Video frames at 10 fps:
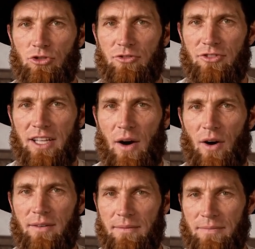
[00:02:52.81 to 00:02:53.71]
to feed
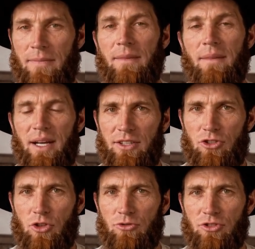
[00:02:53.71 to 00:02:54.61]
on, and a
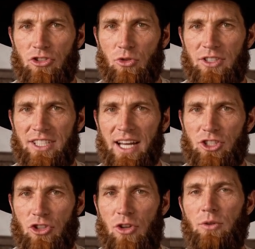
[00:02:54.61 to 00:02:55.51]
surface to
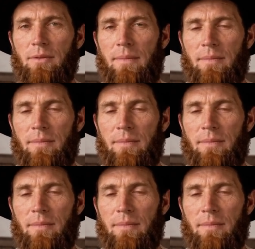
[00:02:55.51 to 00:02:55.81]
attach to.